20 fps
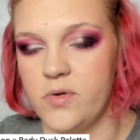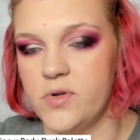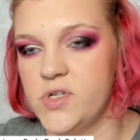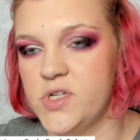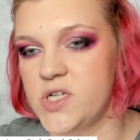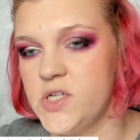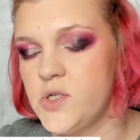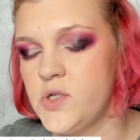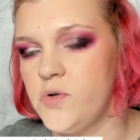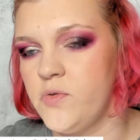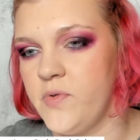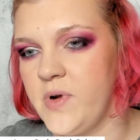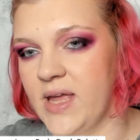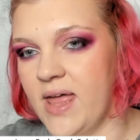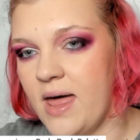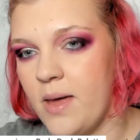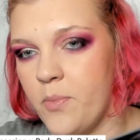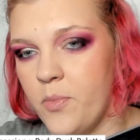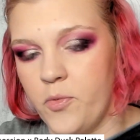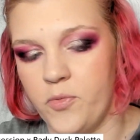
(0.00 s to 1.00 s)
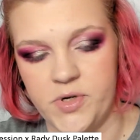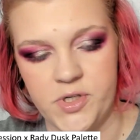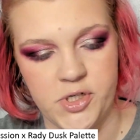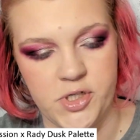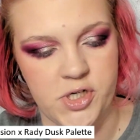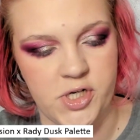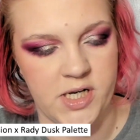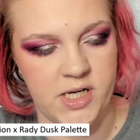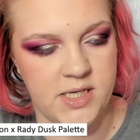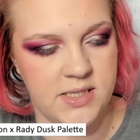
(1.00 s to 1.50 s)
just to recap which
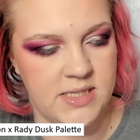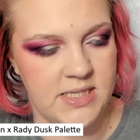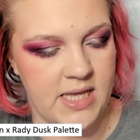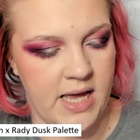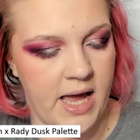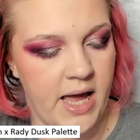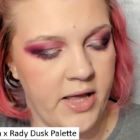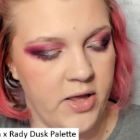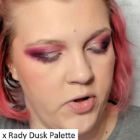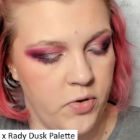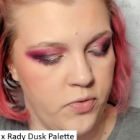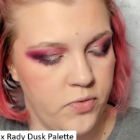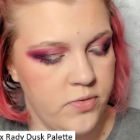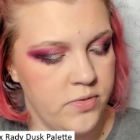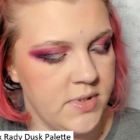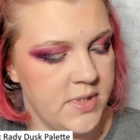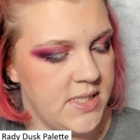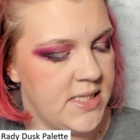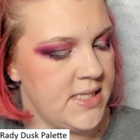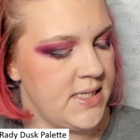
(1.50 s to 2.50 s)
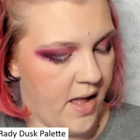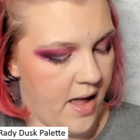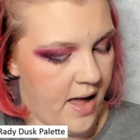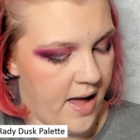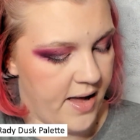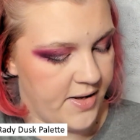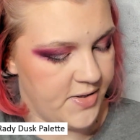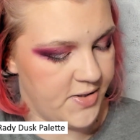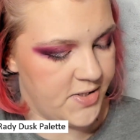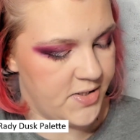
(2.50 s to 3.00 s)
shades I used,
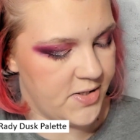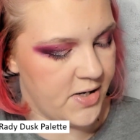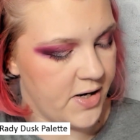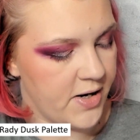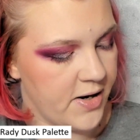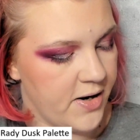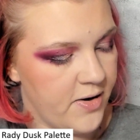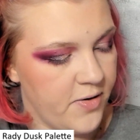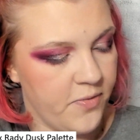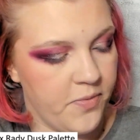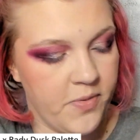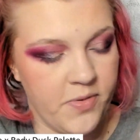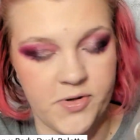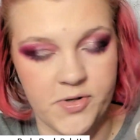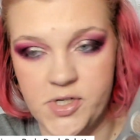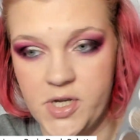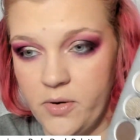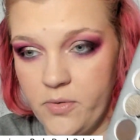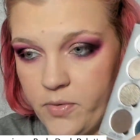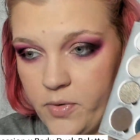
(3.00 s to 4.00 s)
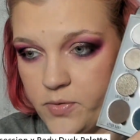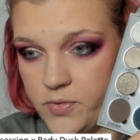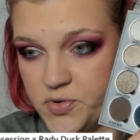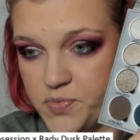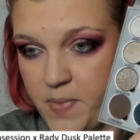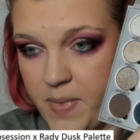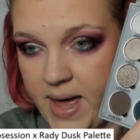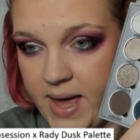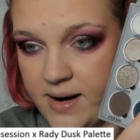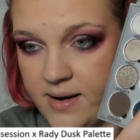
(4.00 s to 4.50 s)
I started off with the shade Rose
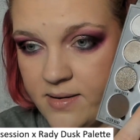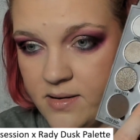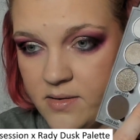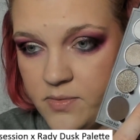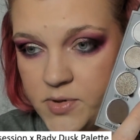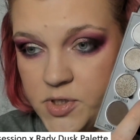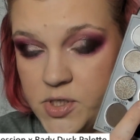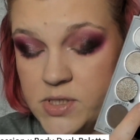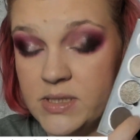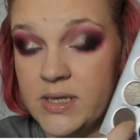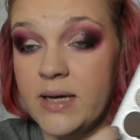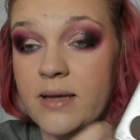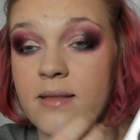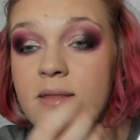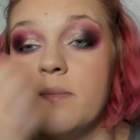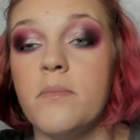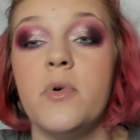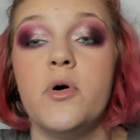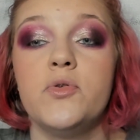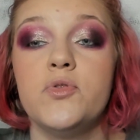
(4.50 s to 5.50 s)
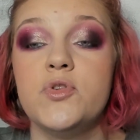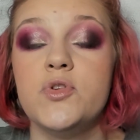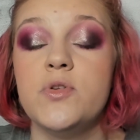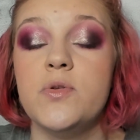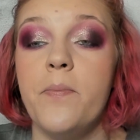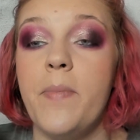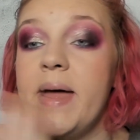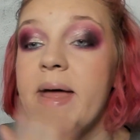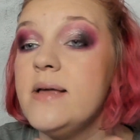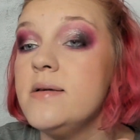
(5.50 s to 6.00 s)
Madder, which is like the
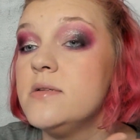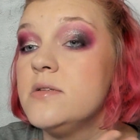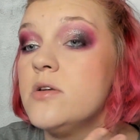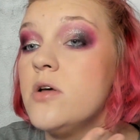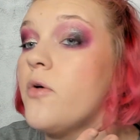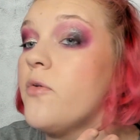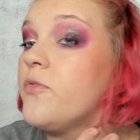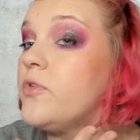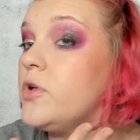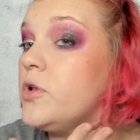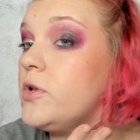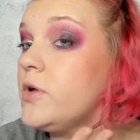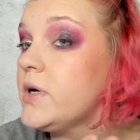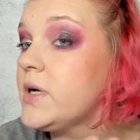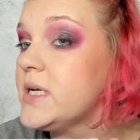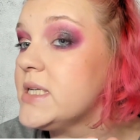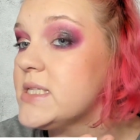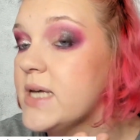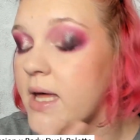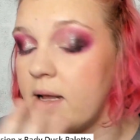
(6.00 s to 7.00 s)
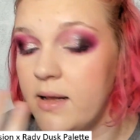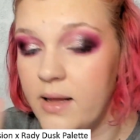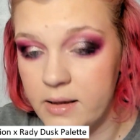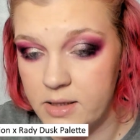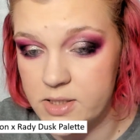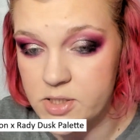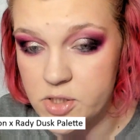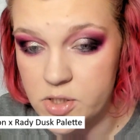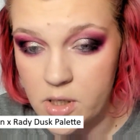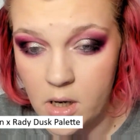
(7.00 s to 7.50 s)
most base of the look. It's kind of like
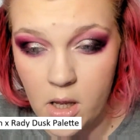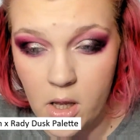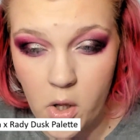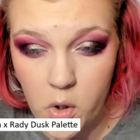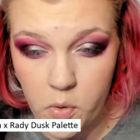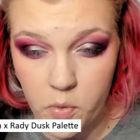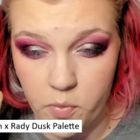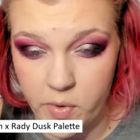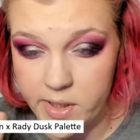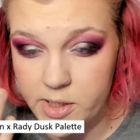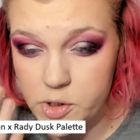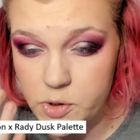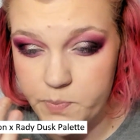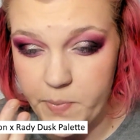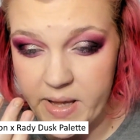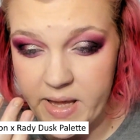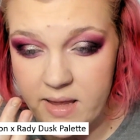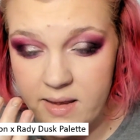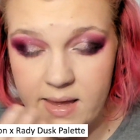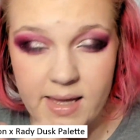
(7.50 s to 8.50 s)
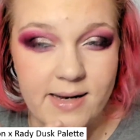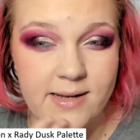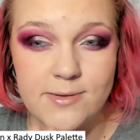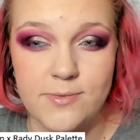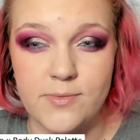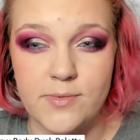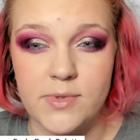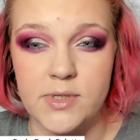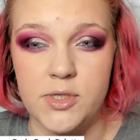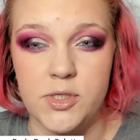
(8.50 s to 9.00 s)
this reddish pink. It
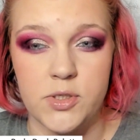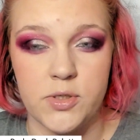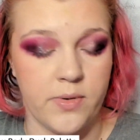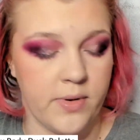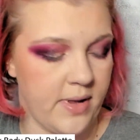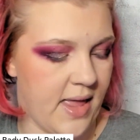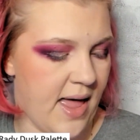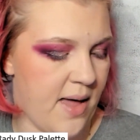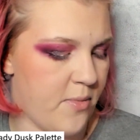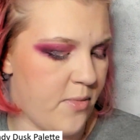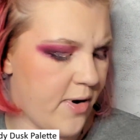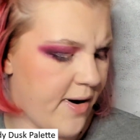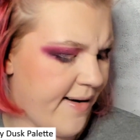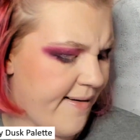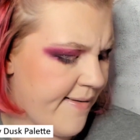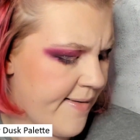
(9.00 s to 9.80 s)
doesn't really show on camera.